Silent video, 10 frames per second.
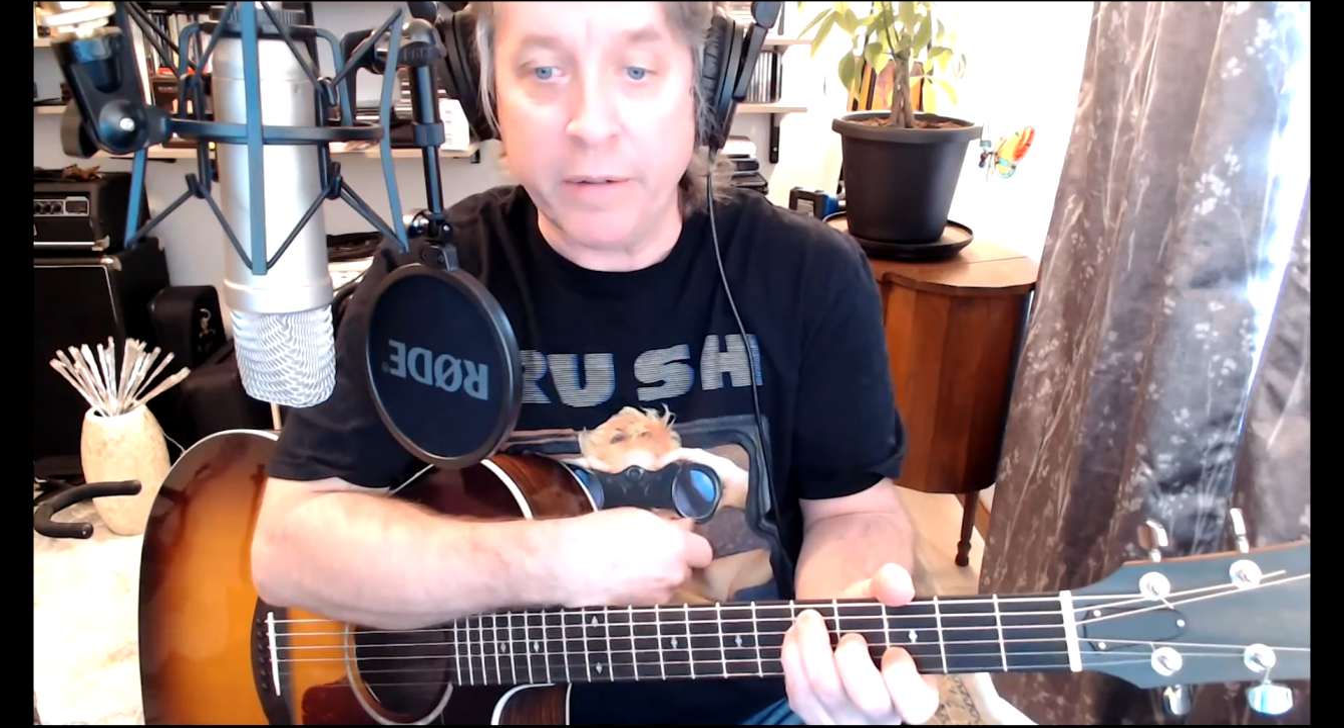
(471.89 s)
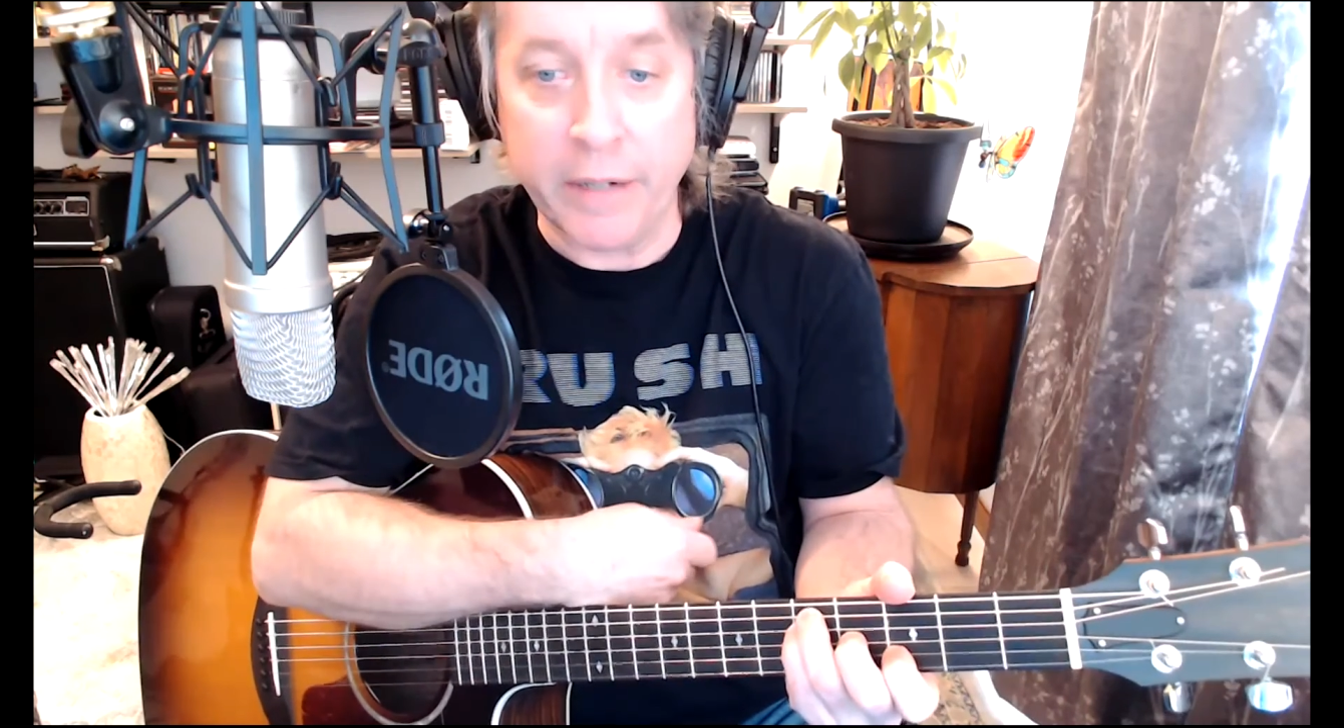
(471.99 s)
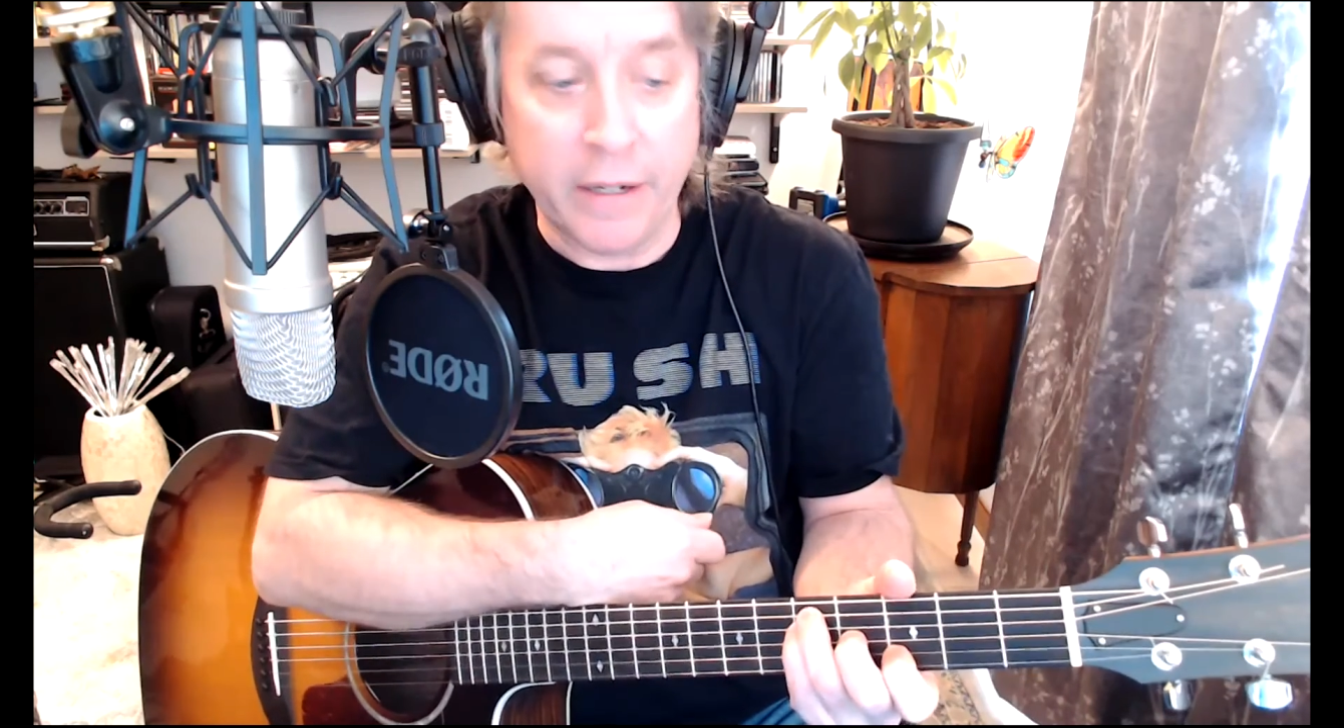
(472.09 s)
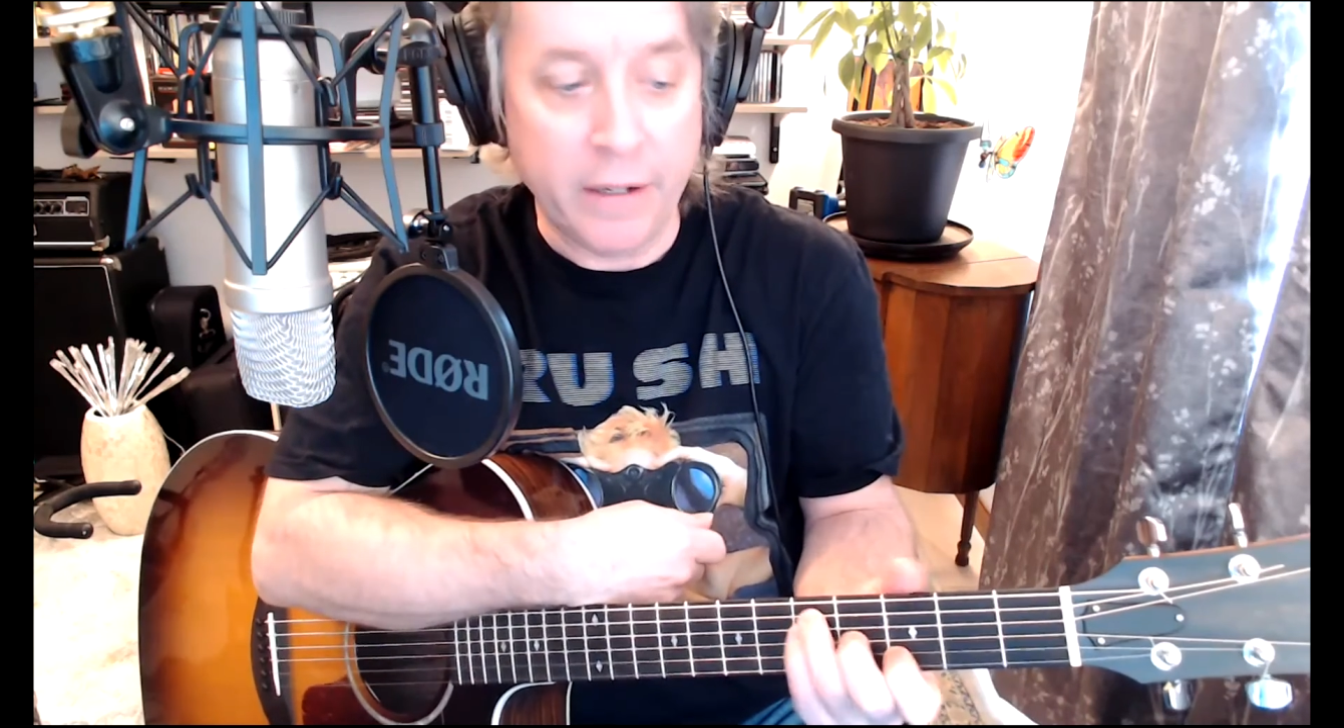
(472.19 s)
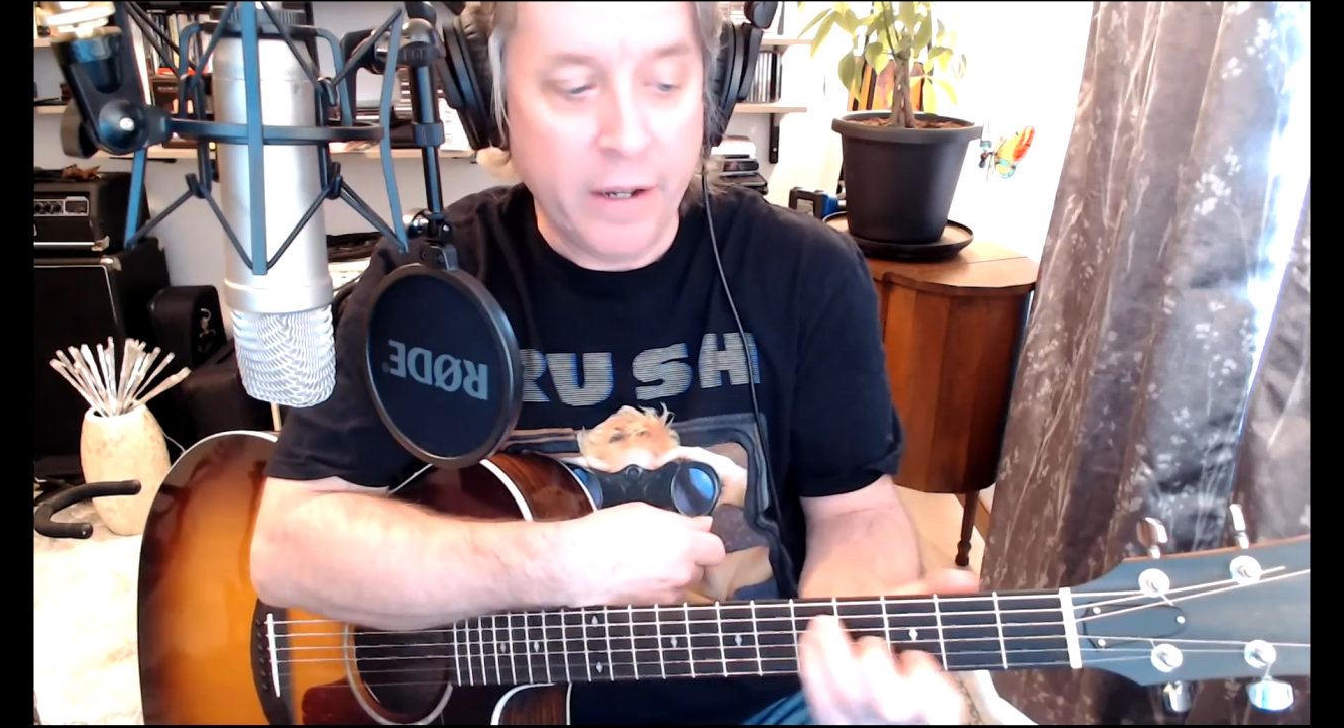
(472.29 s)

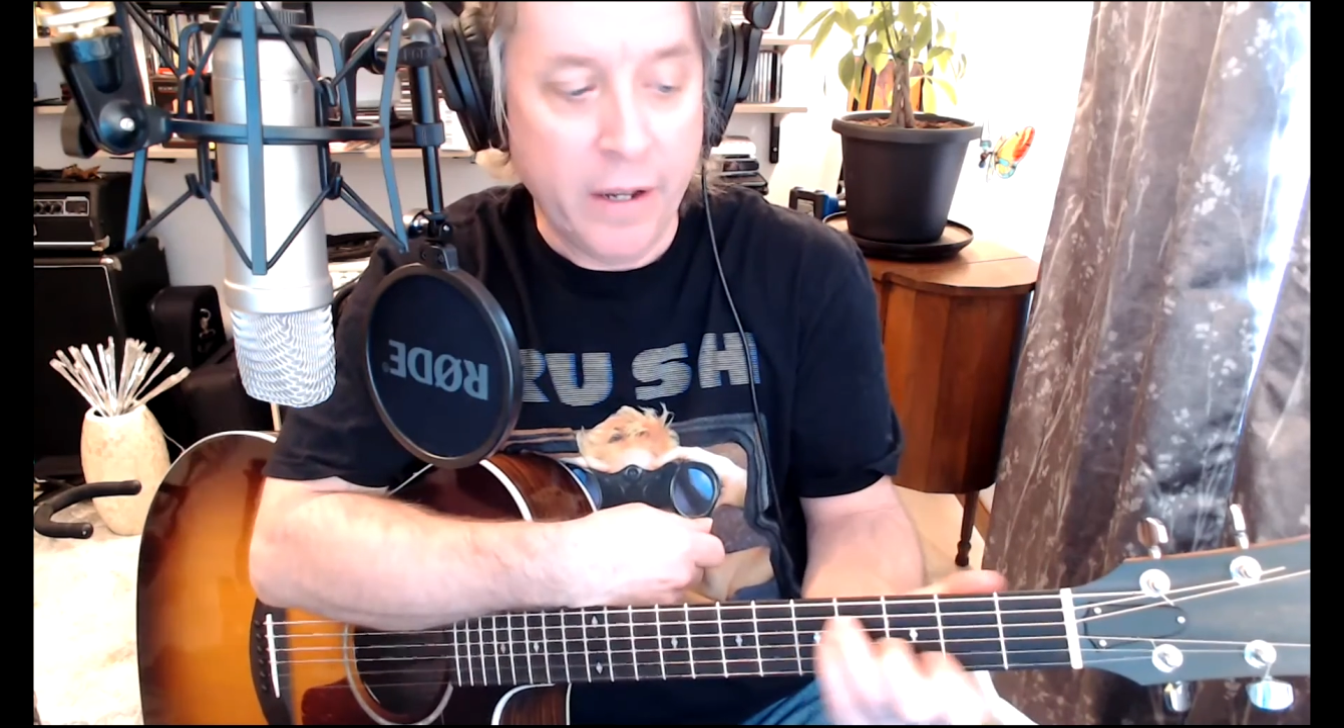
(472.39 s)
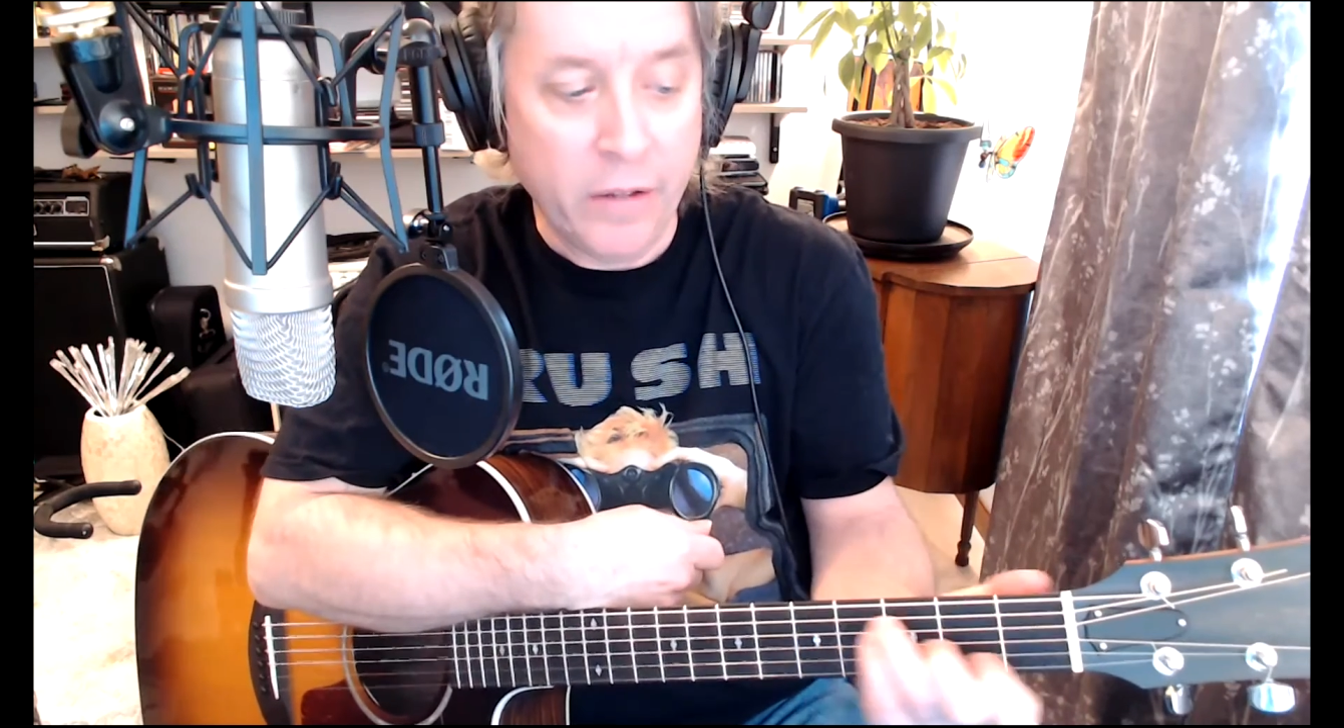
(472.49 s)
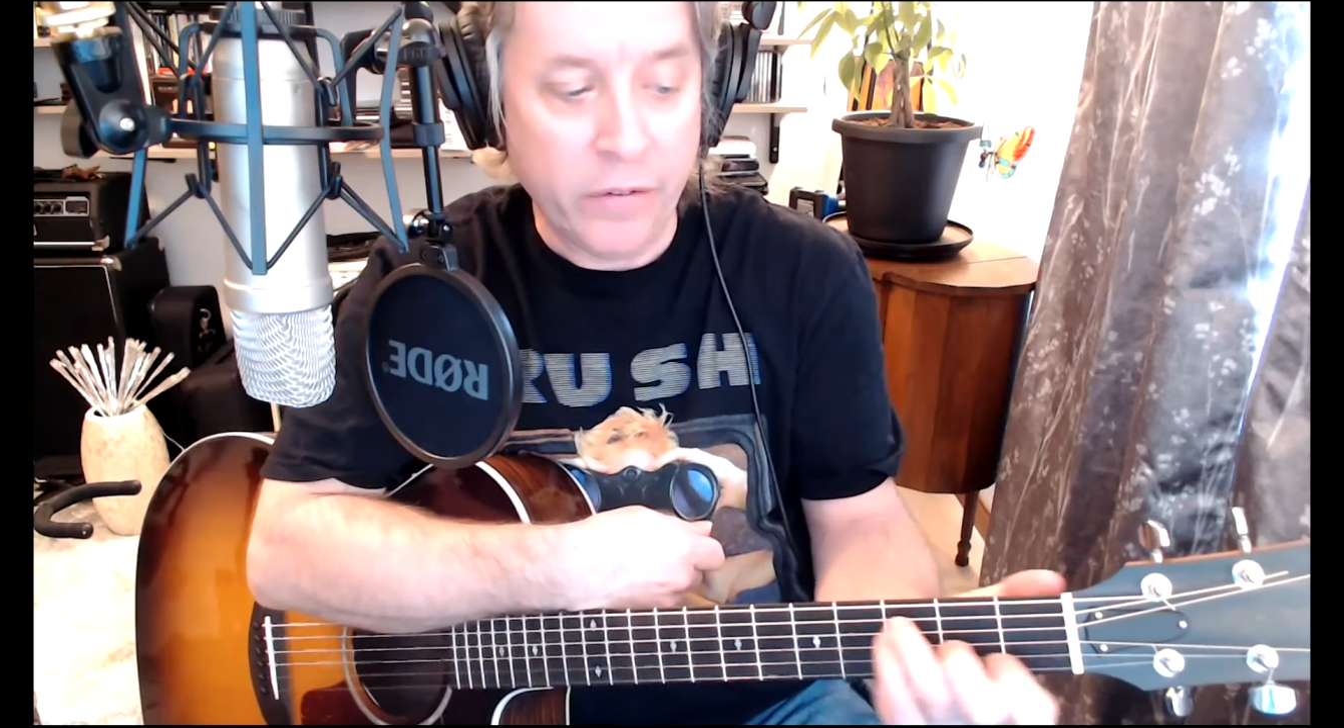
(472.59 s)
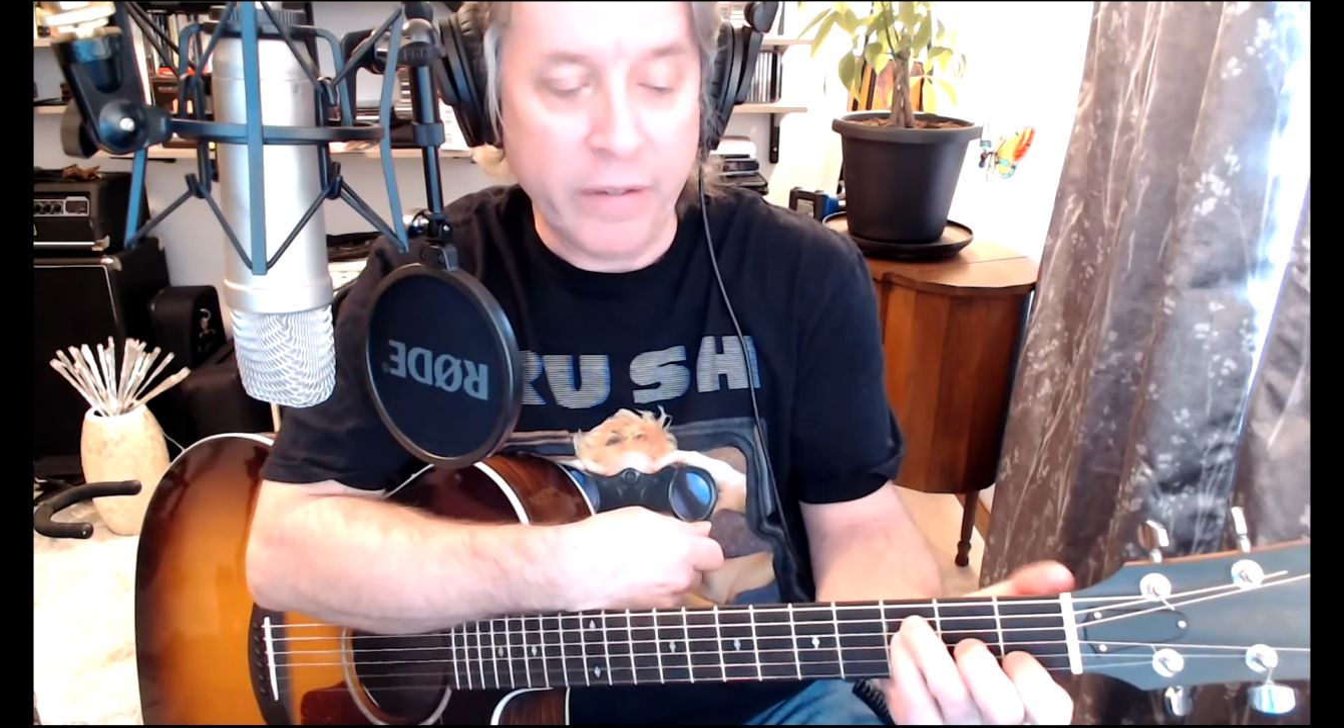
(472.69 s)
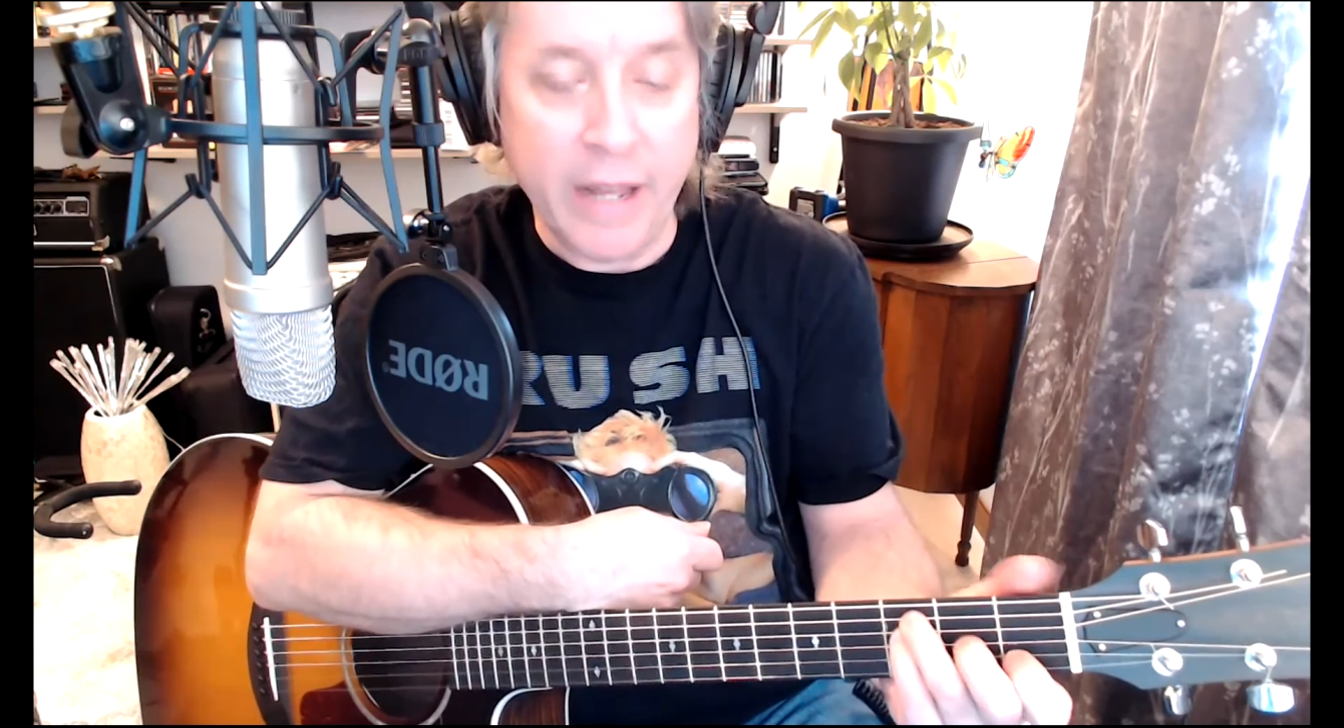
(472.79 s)
Okay, so